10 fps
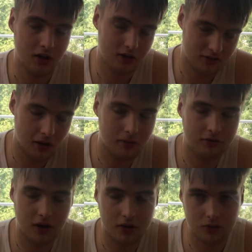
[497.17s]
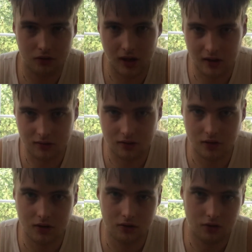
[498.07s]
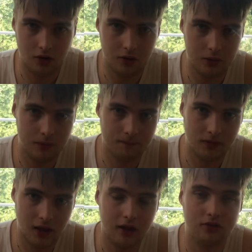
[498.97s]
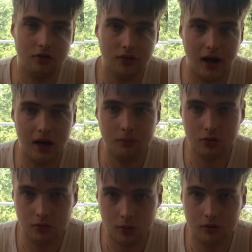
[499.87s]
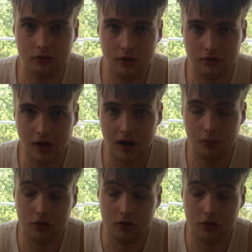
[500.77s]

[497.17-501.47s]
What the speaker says: Semi-finals next. So let's do that, and we'll do a review of that.